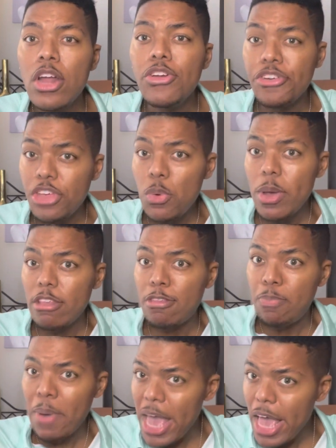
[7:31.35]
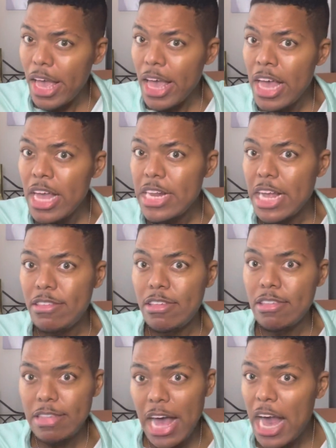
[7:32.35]
Do you expect that
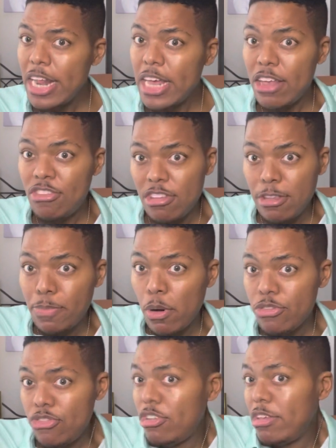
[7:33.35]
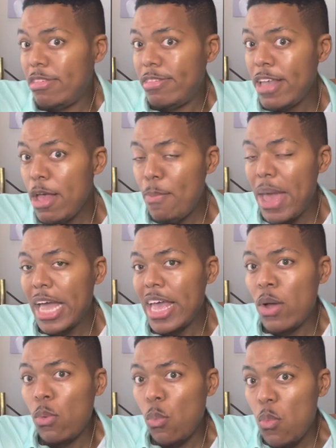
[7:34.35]
society is just supposed to just sit back
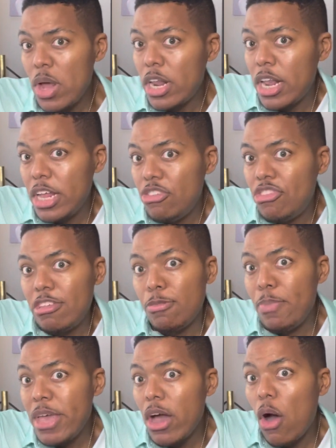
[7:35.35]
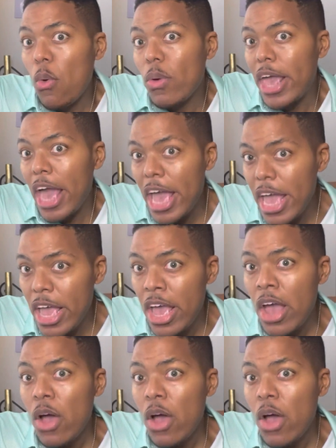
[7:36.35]
and willingly just be okay